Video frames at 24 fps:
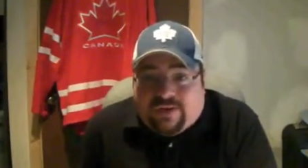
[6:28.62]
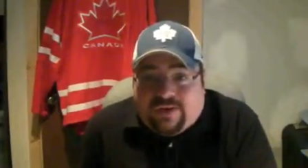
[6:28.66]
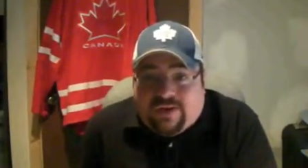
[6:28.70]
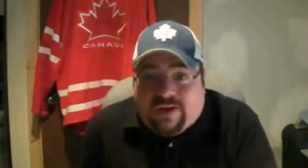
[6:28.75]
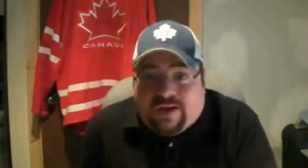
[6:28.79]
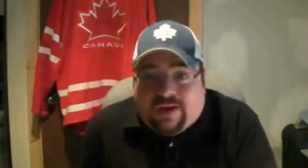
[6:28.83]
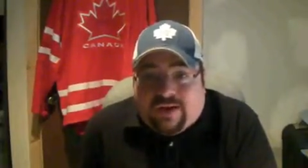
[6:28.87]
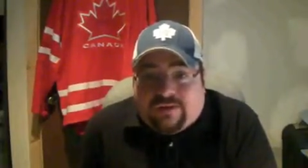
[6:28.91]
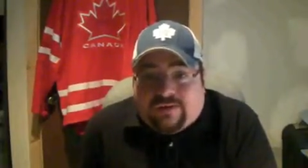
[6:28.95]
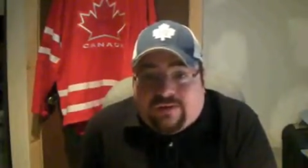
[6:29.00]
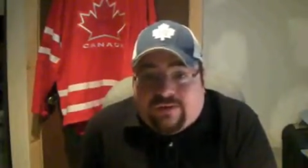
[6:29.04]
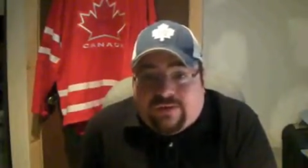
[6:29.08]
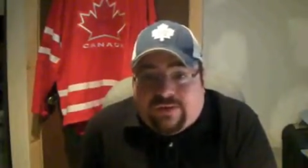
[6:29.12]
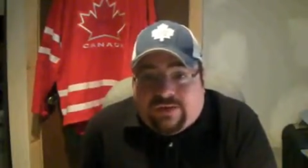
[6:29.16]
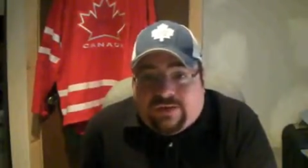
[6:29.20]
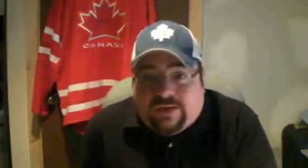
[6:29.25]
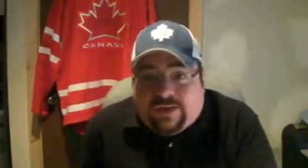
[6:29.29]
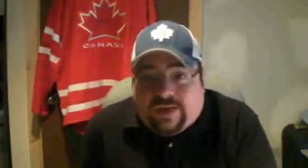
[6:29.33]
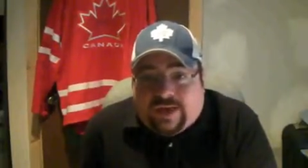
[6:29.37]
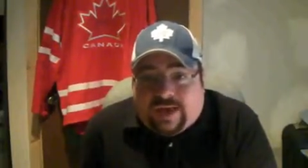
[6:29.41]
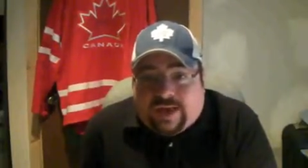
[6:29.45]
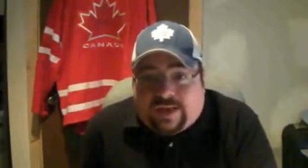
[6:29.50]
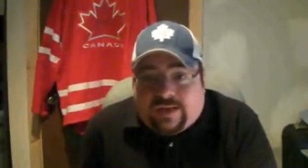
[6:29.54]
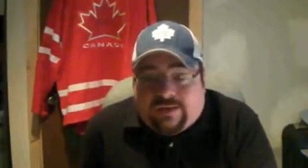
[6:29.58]
they're not good
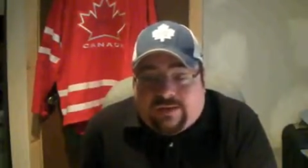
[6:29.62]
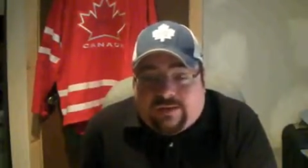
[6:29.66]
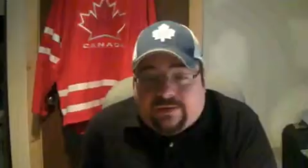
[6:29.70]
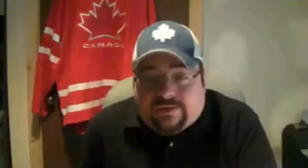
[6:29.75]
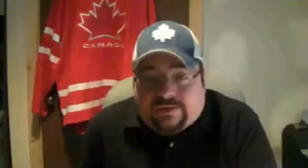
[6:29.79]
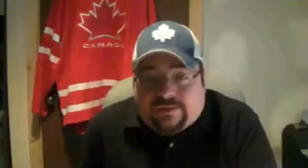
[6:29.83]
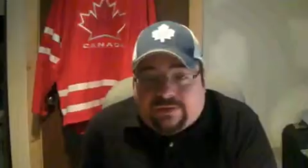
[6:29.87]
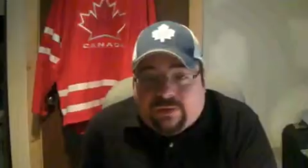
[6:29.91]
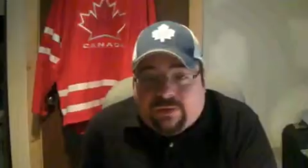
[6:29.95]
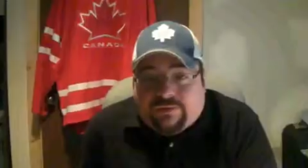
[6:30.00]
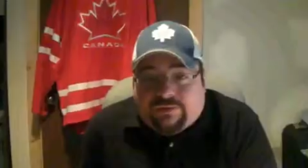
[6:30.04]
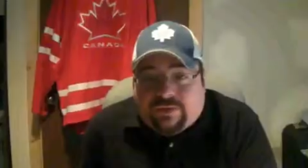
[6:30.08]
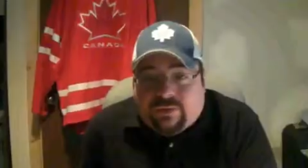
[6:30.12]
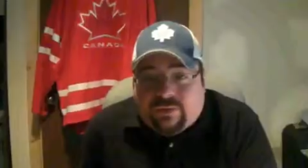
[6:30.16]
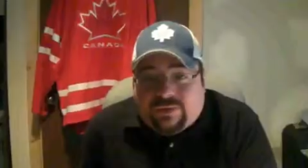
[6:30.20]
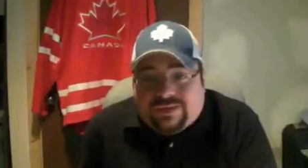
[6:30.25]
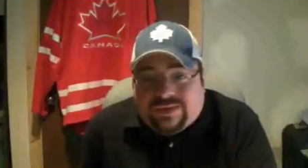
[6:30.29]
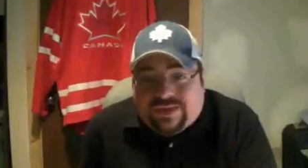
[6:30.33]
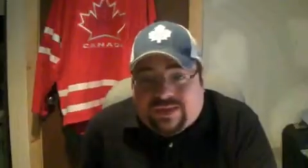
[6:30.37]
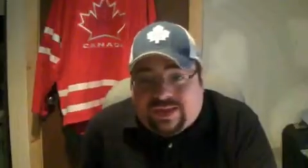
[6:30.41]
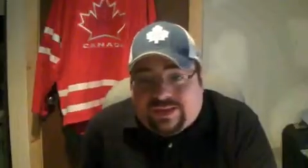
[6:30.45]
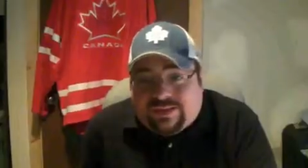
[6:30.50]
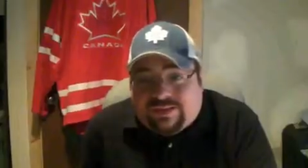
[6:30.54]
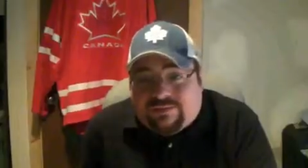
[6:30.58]
in Canada. So if
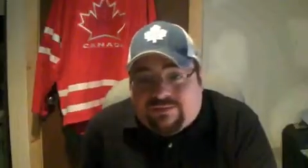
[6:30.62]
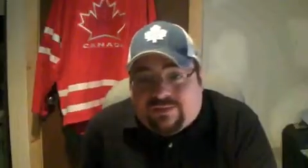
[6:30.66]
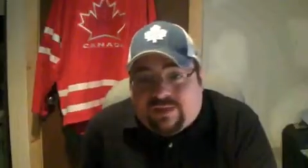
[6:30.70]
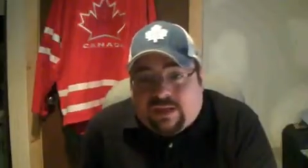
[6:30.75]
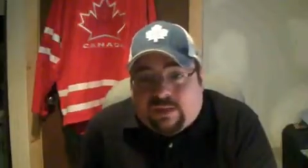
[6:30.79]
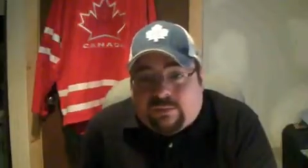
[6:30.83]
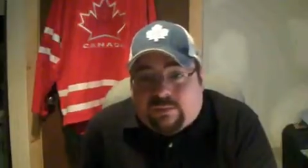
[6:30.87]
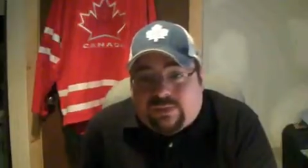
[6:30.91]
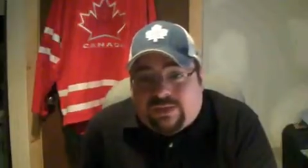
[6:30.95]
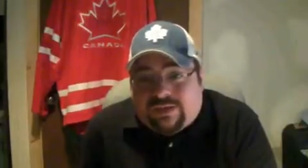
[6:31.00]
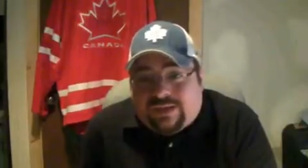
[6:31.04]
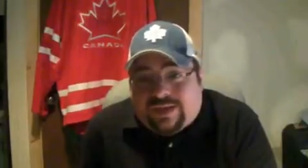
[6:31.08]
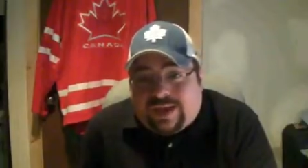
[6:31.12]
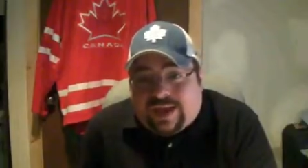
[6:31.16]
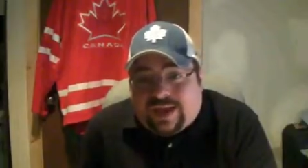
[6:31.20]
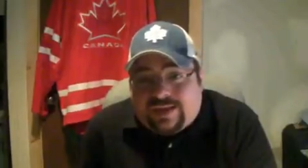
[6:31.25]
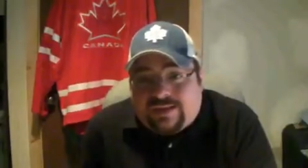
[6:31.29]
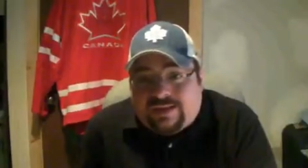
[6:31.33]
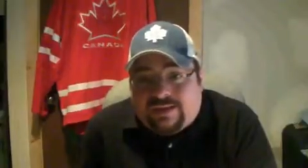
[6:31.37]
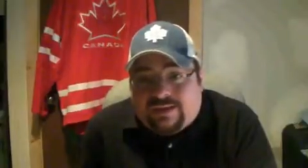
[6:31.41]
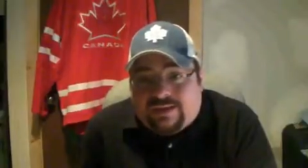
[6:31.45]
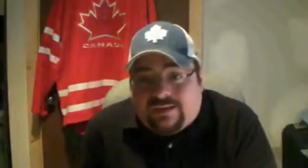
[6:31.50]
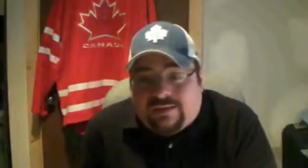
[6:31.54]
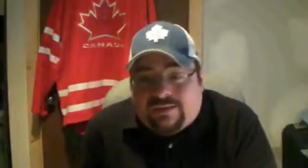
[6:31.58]
there was a developer in
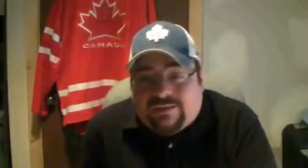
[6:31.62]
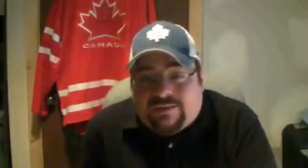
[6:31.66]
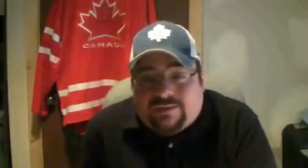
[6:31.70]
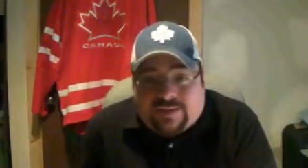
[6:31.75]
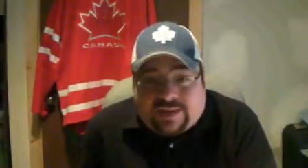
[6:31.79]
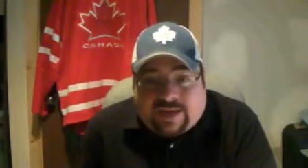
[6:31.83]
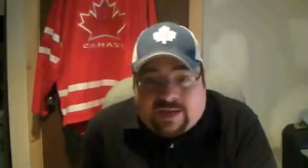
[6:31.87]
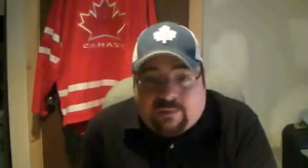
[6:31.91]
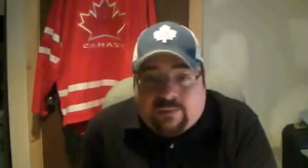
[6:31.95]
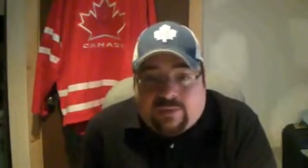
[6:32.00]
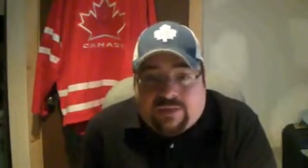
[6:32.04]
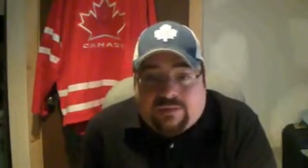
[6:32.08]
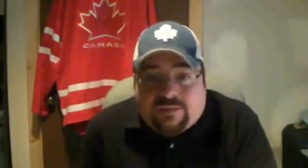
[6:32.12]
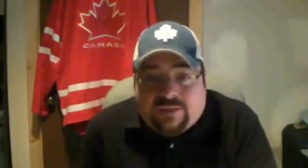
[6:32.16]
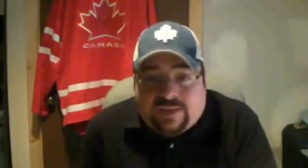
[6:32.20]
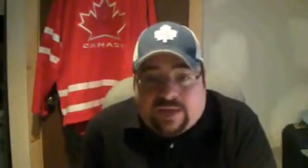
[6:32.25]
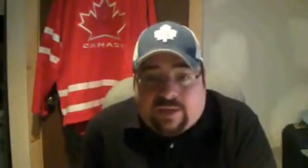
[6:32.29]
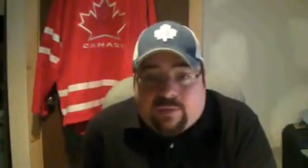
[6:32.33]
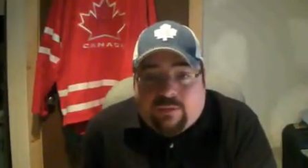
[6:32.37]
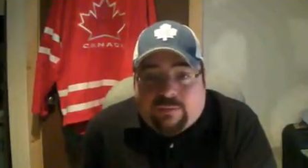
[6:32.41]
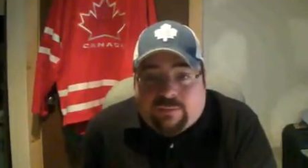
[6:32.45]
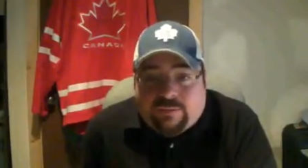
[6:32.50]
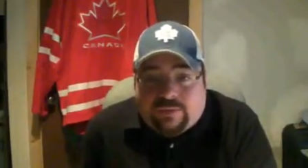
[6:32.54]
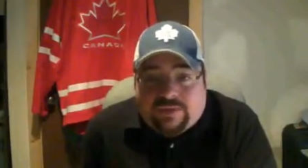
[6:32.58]
Canada, that would
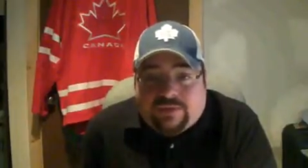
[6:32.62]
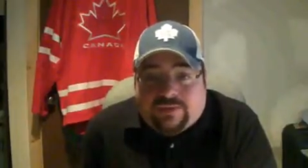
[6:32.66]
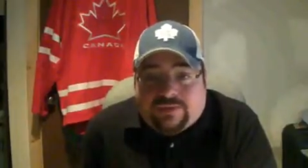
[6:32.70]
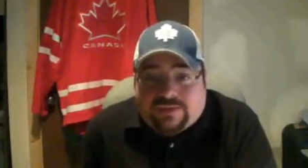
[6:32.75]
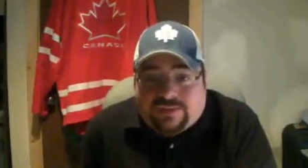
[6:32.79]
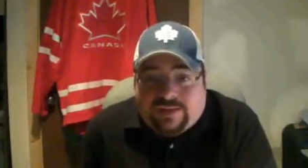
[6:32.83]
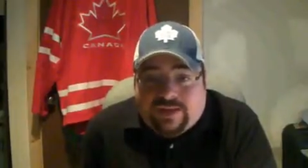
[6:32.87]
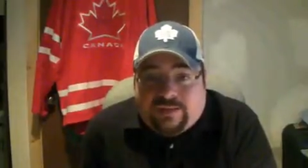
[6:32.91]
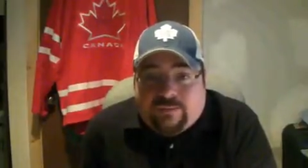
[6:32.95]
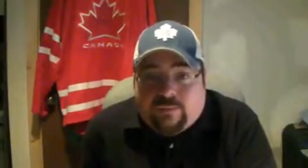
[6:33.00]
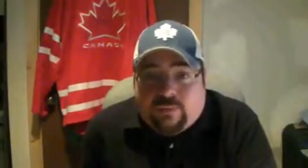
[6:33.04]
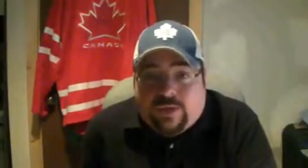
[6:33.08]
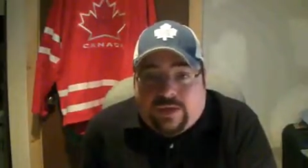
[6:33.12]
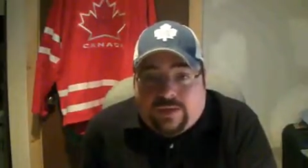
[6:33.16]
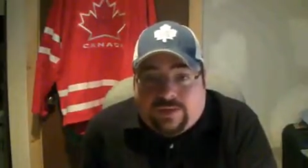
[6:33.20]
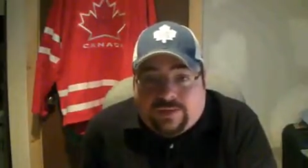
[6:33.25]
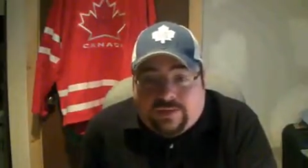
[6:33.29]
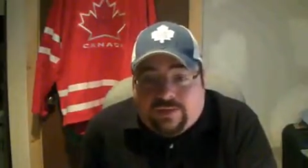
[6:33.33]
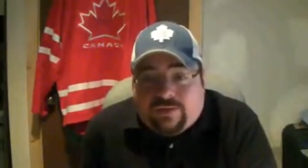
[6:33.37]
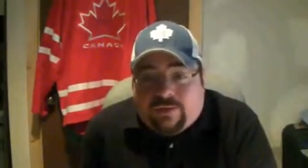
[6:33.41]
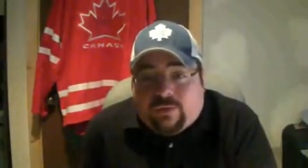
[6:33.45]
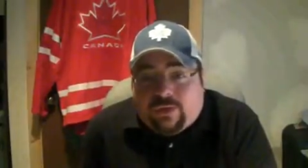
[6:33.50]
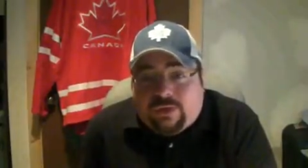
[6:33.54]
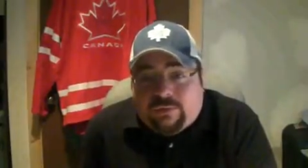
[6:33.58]
that would be the same way.
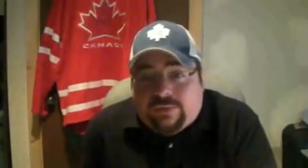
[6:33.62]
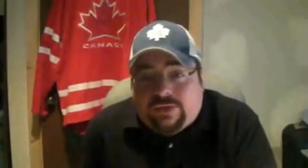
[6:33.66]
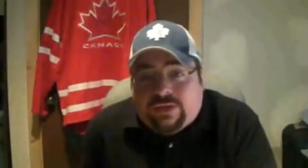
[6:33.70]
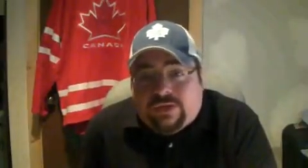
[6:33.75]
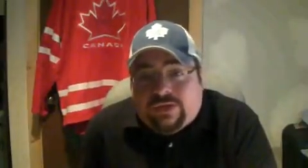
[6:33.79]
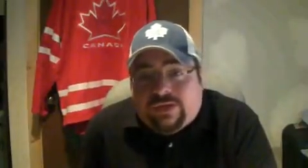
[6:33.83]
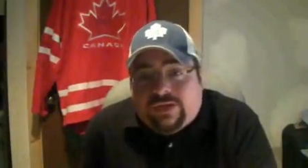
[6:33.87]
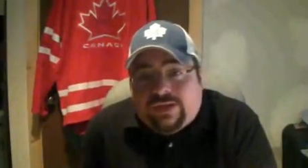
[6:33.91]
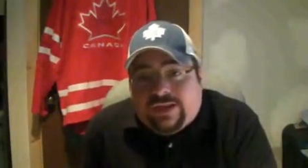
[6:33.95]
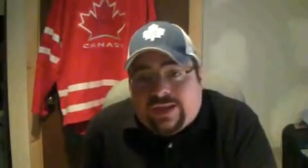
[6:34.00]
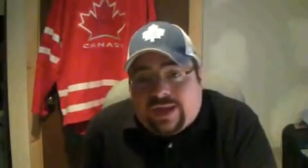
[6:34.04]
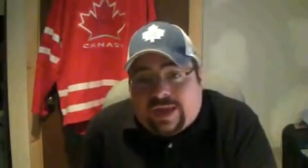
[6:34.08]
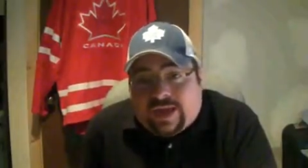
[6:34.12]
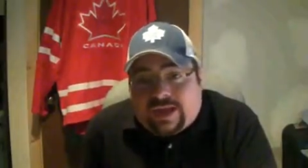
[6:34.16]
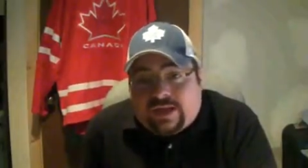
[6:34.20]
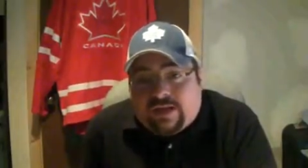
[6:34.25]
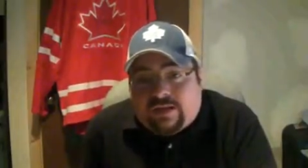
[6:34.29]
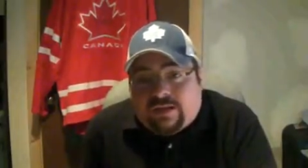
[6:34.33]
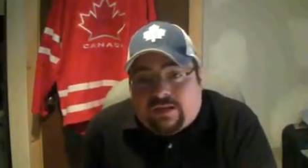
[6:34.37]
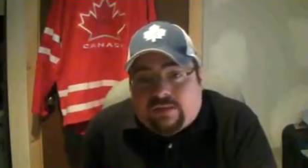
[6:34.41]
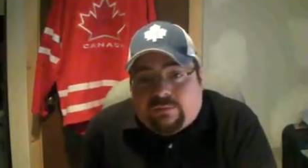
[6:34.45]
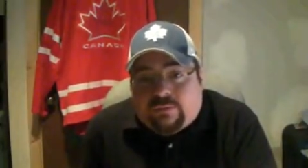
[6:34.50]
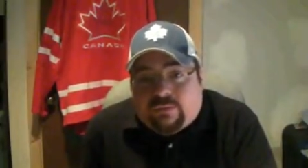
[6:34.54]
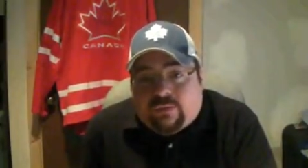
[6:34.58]
They'd only be good in
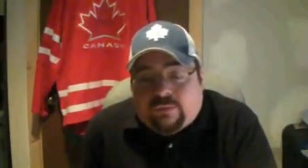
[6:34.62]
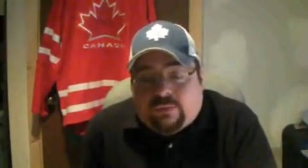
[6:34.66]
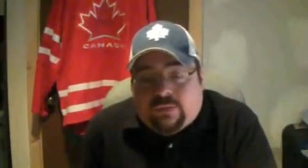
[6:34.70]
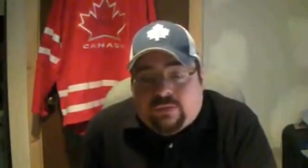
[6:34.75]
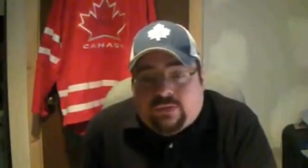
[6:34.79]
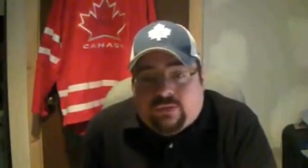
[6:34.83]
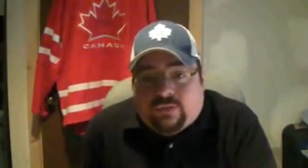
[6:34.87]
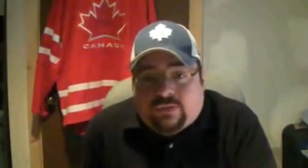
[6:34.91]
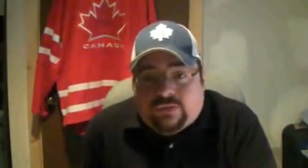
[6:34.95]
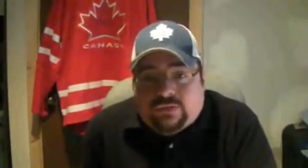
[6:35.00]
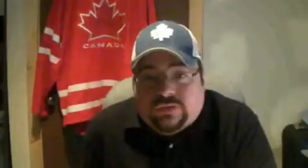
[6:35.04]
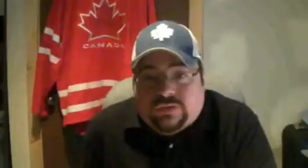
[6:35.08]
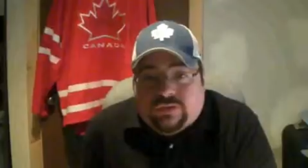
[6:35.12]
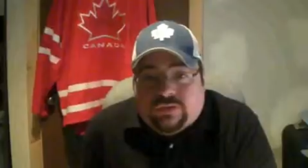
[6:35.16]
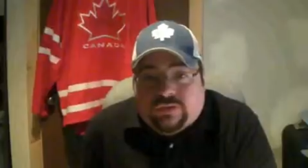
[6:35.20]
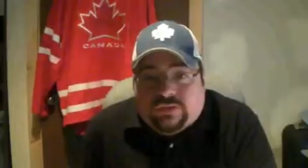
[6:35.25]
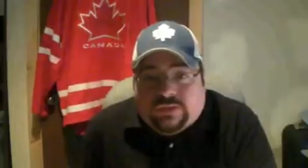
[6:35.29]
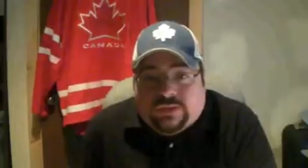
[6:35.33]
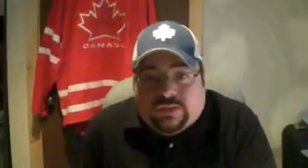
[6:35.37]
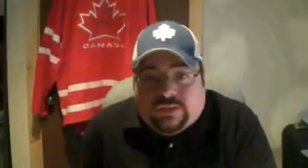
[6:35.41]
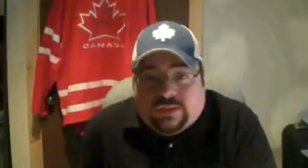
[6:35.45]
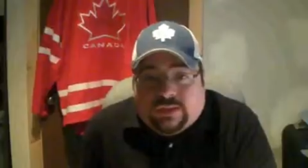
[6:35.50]
Canada, the promo codes.